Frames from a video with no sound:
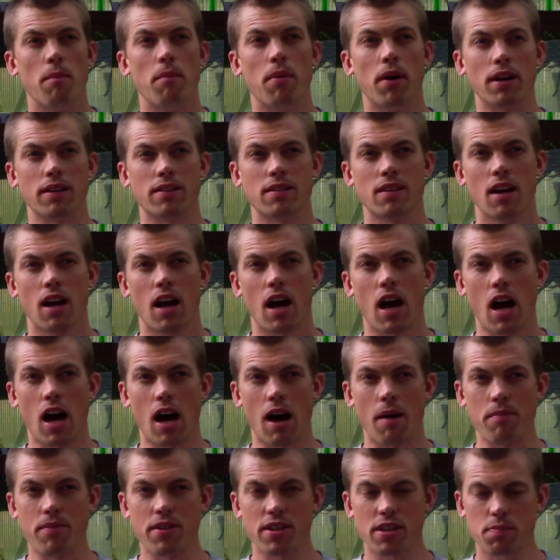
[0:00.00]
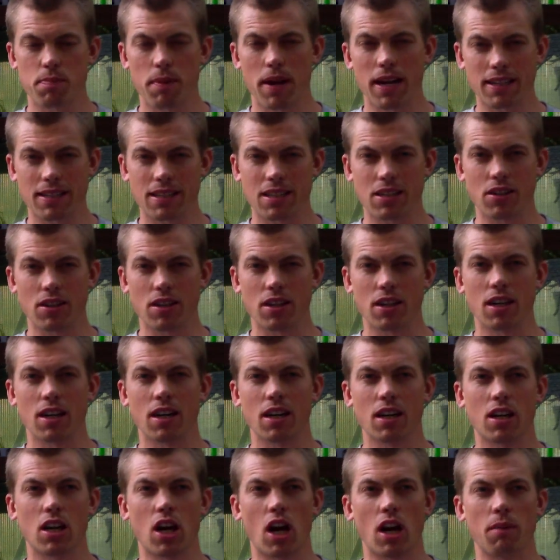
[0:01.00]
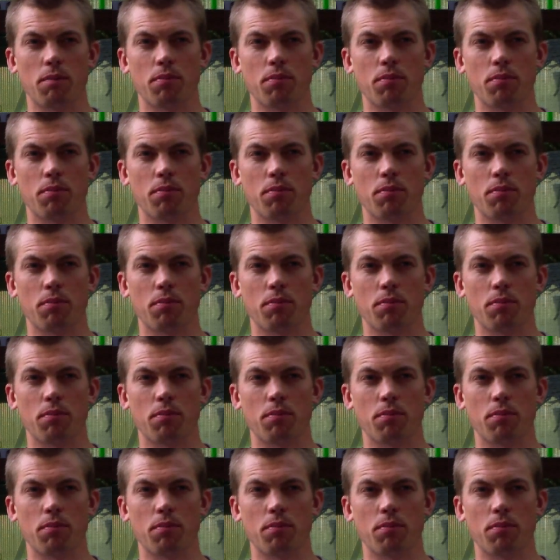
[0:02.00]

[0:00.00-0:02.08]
But um, this bacteria,